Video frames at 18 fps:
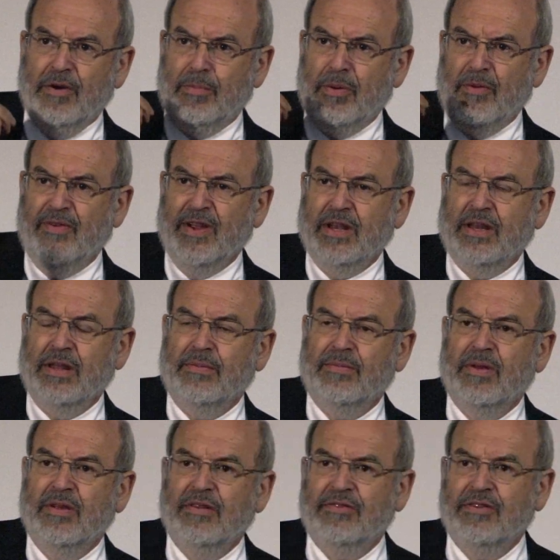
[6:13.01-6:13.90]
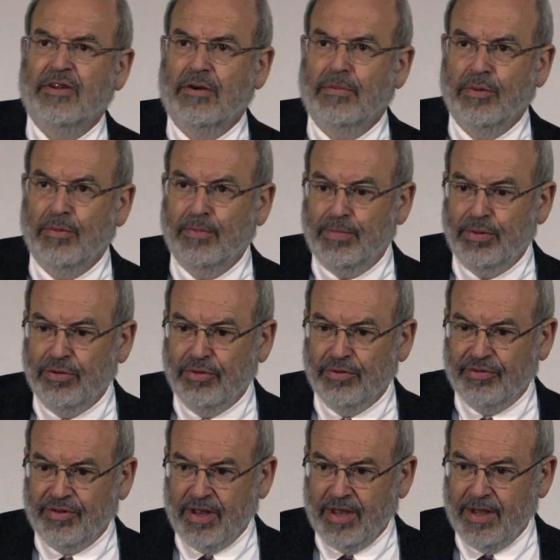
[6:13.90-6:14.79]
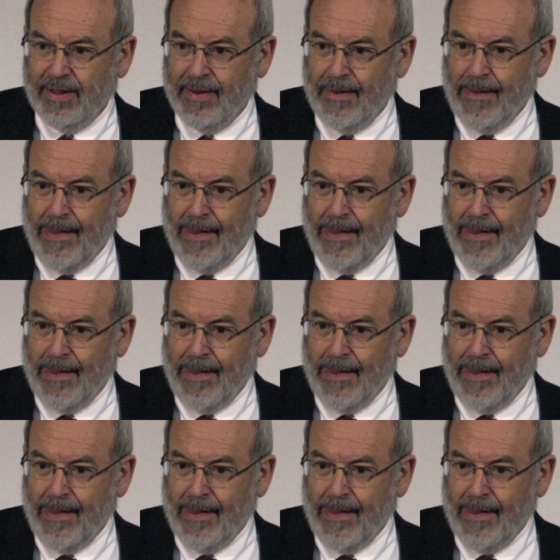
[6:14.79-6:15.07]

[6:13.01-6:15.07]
preventing cerebral palsy